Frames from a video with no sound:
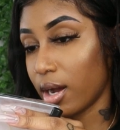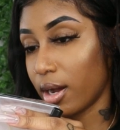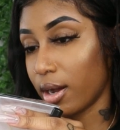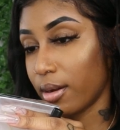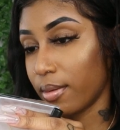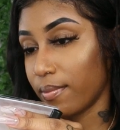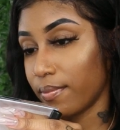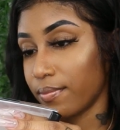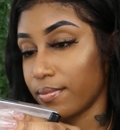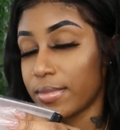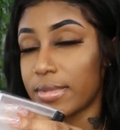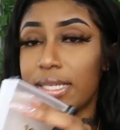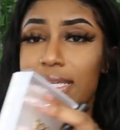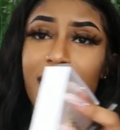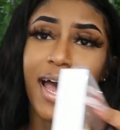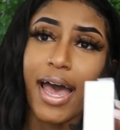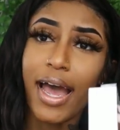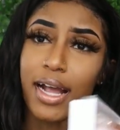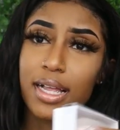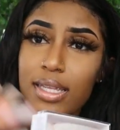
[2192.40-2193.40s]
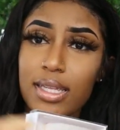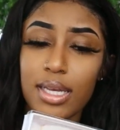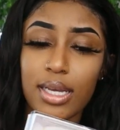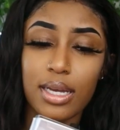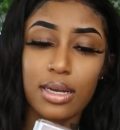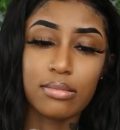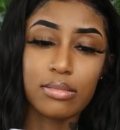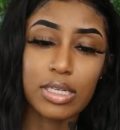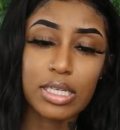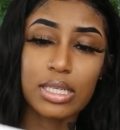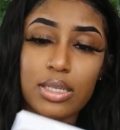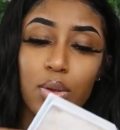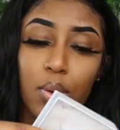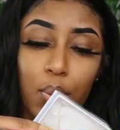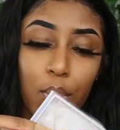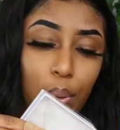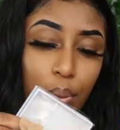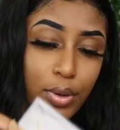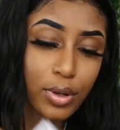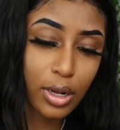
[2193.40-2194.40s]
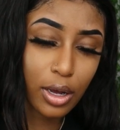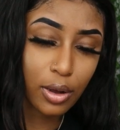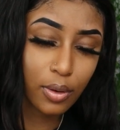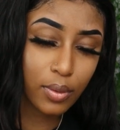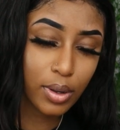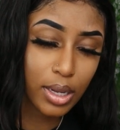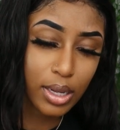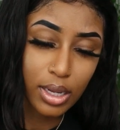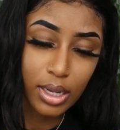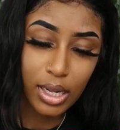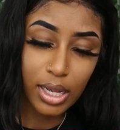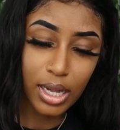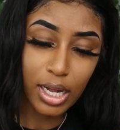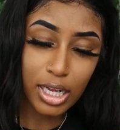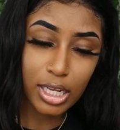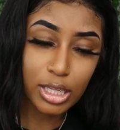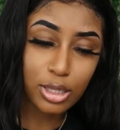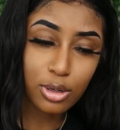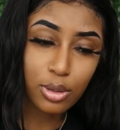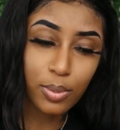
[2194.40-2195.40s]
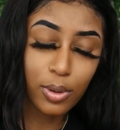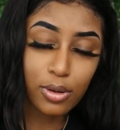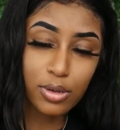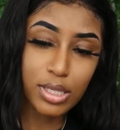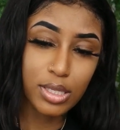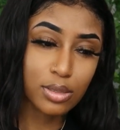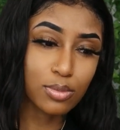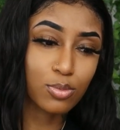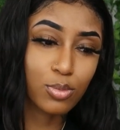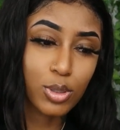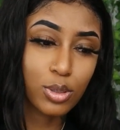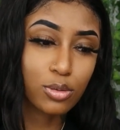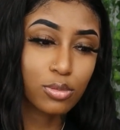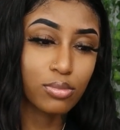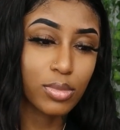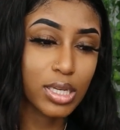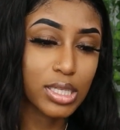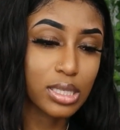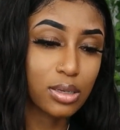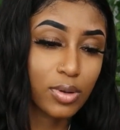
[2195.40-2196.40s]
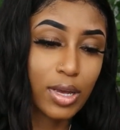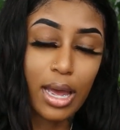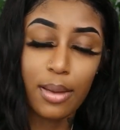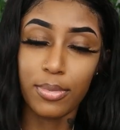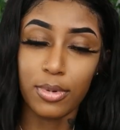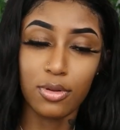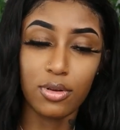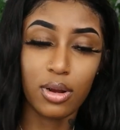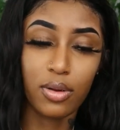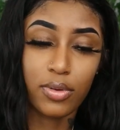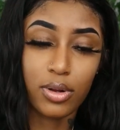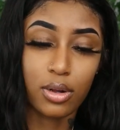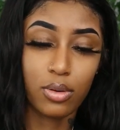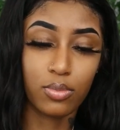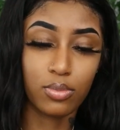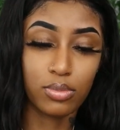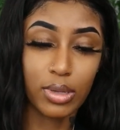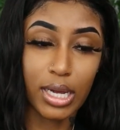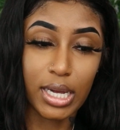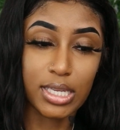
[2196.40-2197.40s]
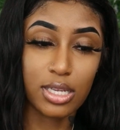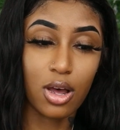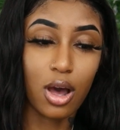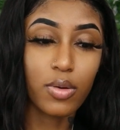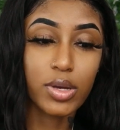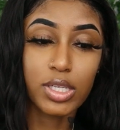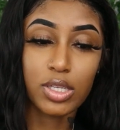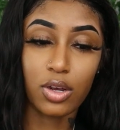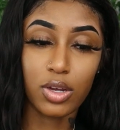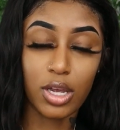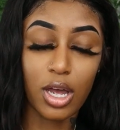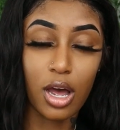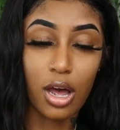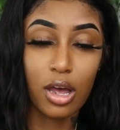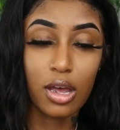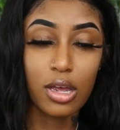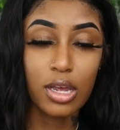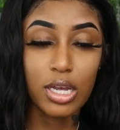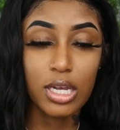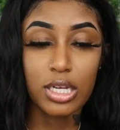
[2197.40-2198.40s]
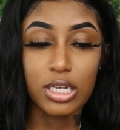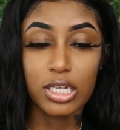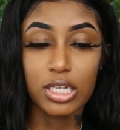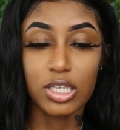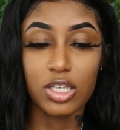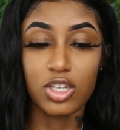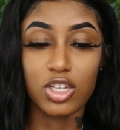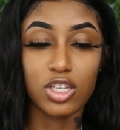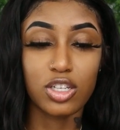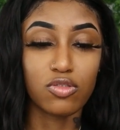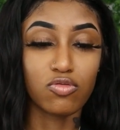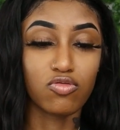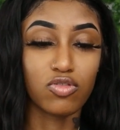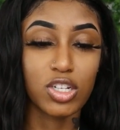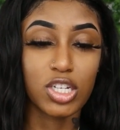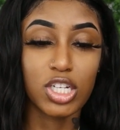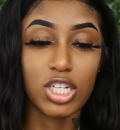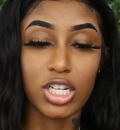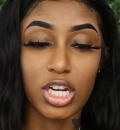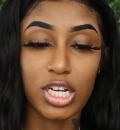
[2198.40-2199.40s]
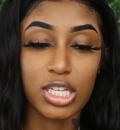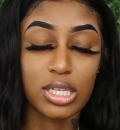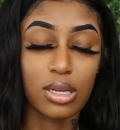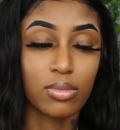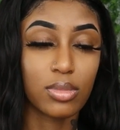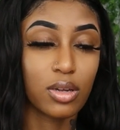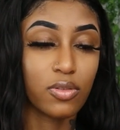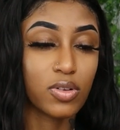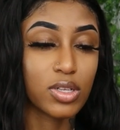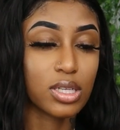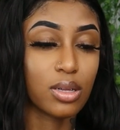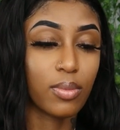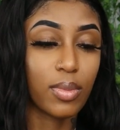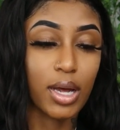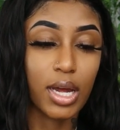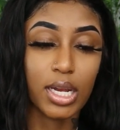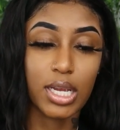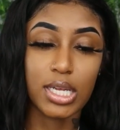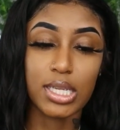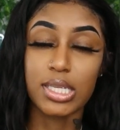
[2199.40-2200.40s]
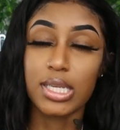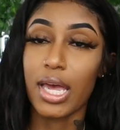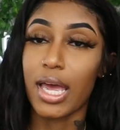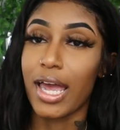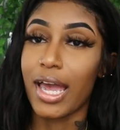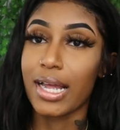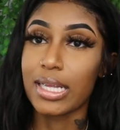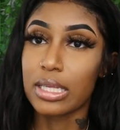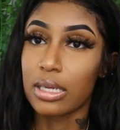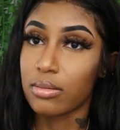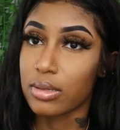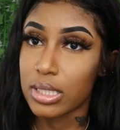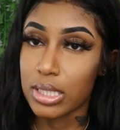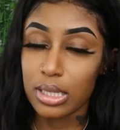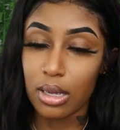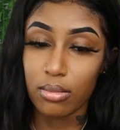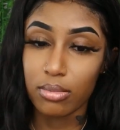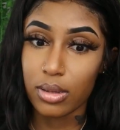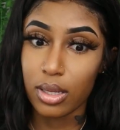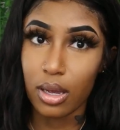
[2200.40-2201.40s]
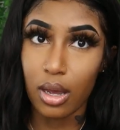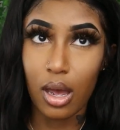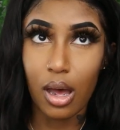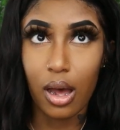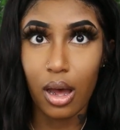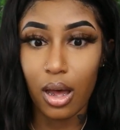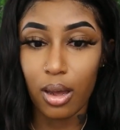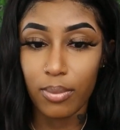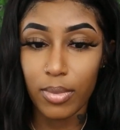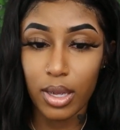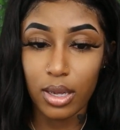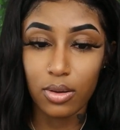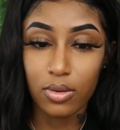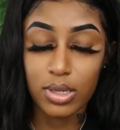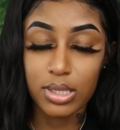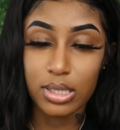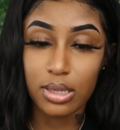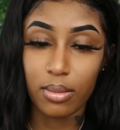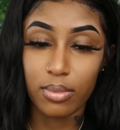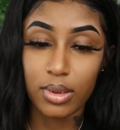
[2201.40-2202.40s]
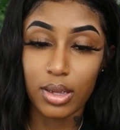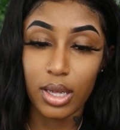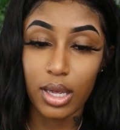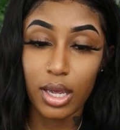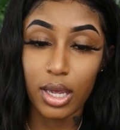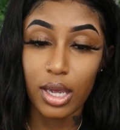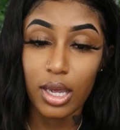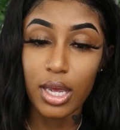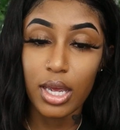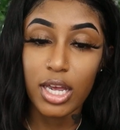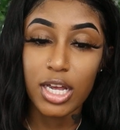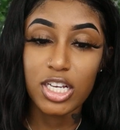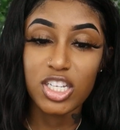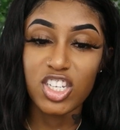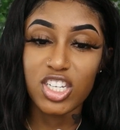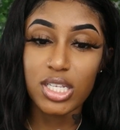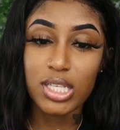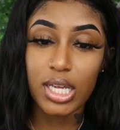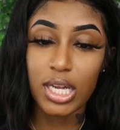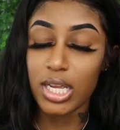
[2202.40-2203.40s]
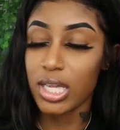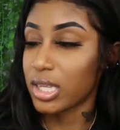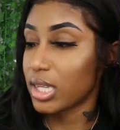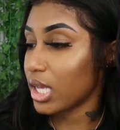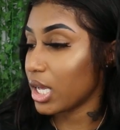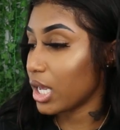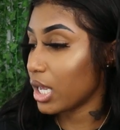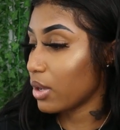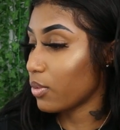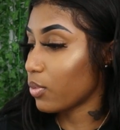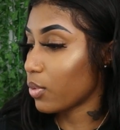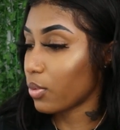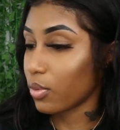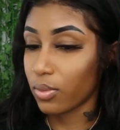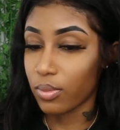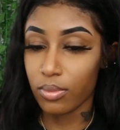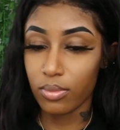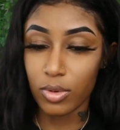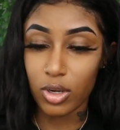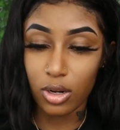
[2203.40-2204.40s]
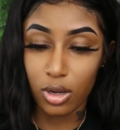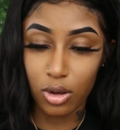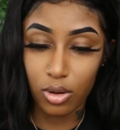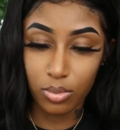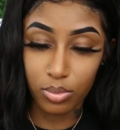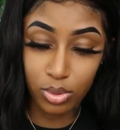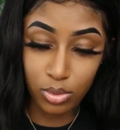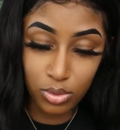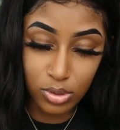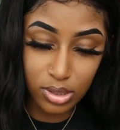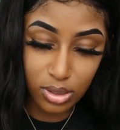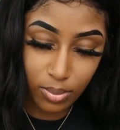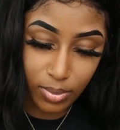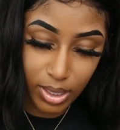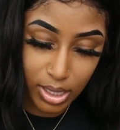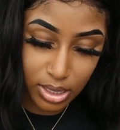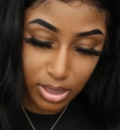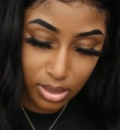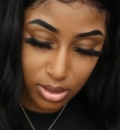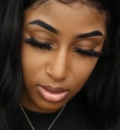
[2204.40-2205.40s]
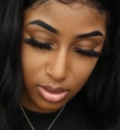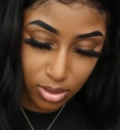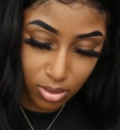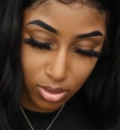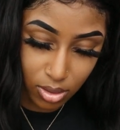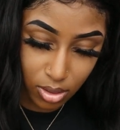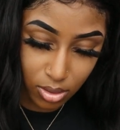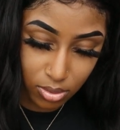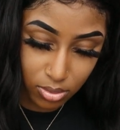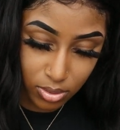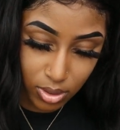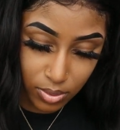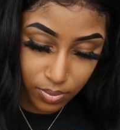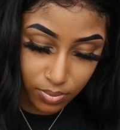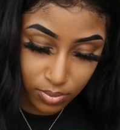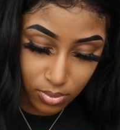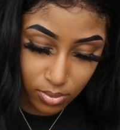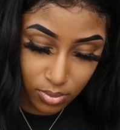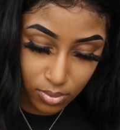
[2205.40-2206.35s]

tag them. Just, you know, a little post will make someone happy. You never know. Like I always tell y'all, just reshare something for somebody, tag them in something, comment on something. Just anything will, you know, boost somebody's, you know,